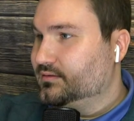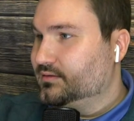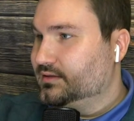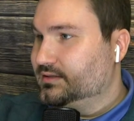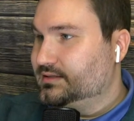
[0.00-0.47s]

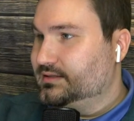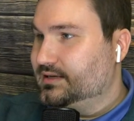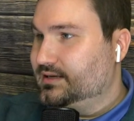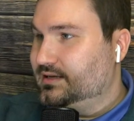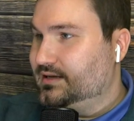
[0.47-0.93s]
Let's
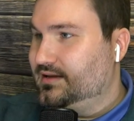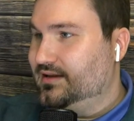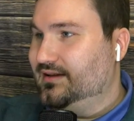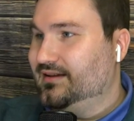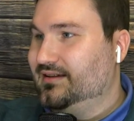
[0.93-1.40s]
see
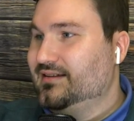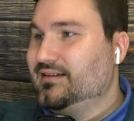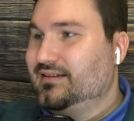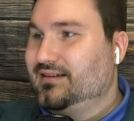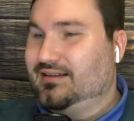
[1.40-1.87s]
here.
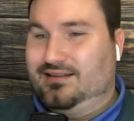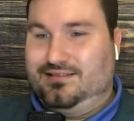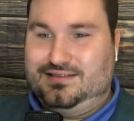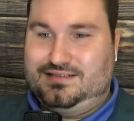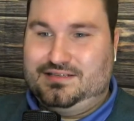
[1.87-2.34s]

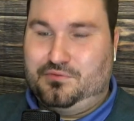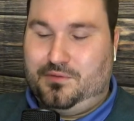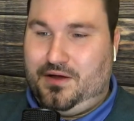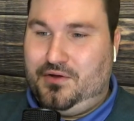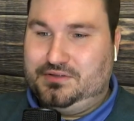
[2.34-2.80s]
This is one
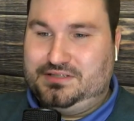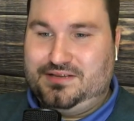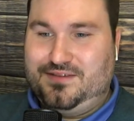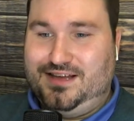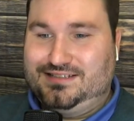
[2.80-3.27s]
of my old
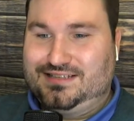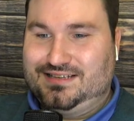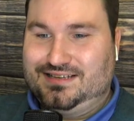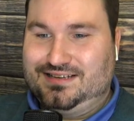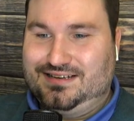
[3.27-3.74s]
teammates
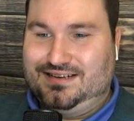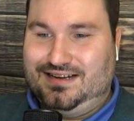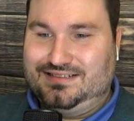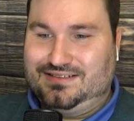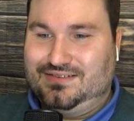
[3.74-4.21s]
in
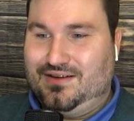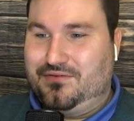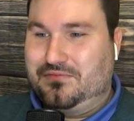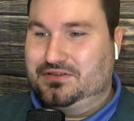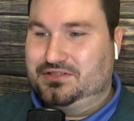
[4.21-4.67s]
high school.
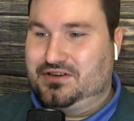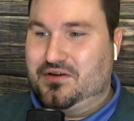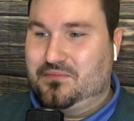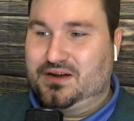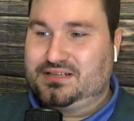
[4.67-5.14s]
Everyone should
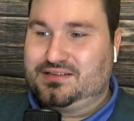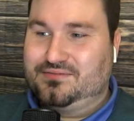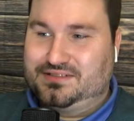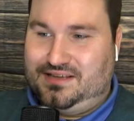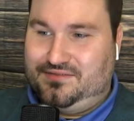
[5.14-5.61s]
know Preston
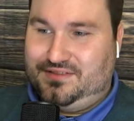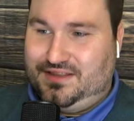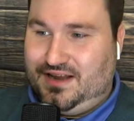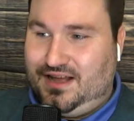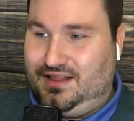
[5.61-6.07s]
was given the
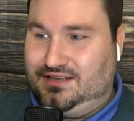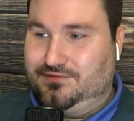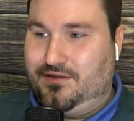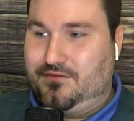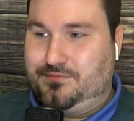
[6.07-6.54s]
knowledge
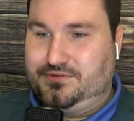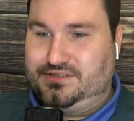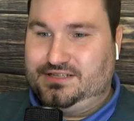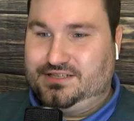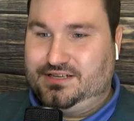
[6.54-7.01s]
of every
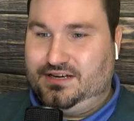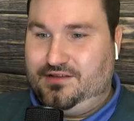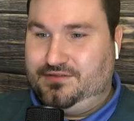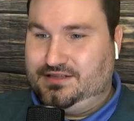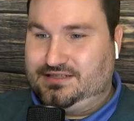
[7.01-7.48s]
position and
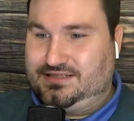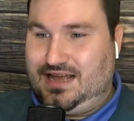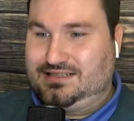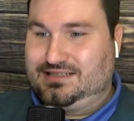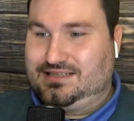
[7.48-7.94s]
even the
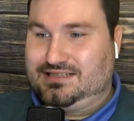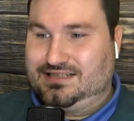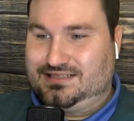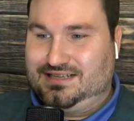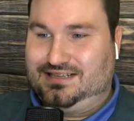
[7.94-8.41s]
stats
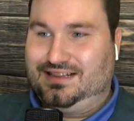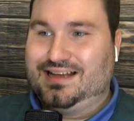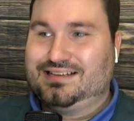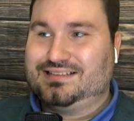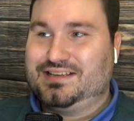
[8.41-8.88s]
statistic.
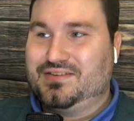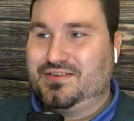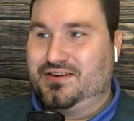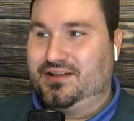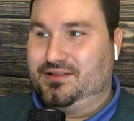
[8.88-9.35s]
Glad to see you
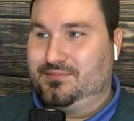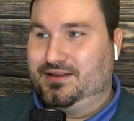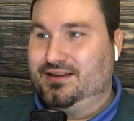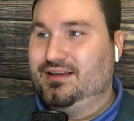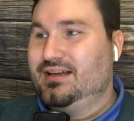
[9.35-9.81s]
in your
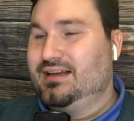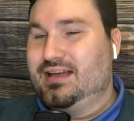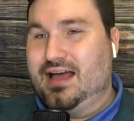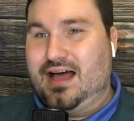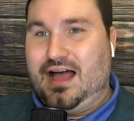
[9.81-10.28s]
element.
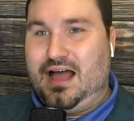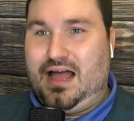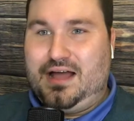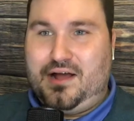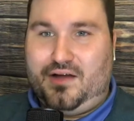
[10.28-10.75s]
Yeah,
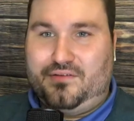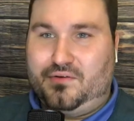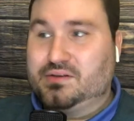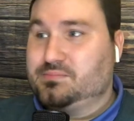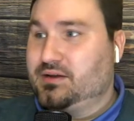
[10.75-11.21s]
I've
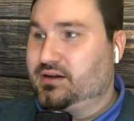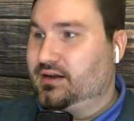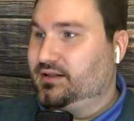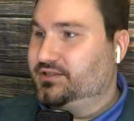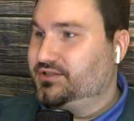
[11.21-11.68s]
always been an
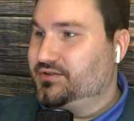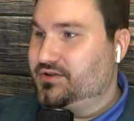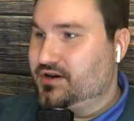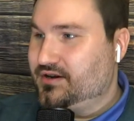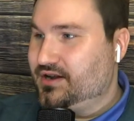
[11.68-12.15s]
LSU
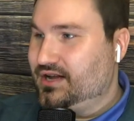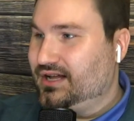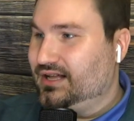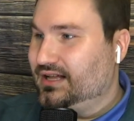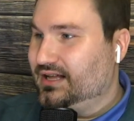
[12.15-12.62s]
nerd,
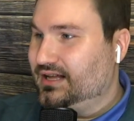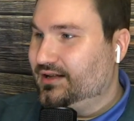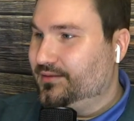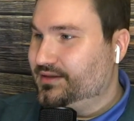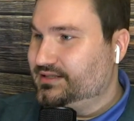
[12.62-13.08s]

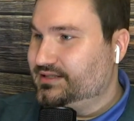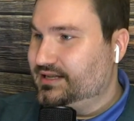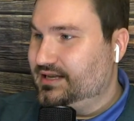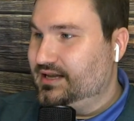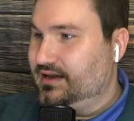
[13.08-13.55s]
y'all. Let's
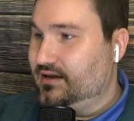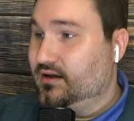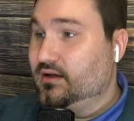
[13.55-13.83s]
see here.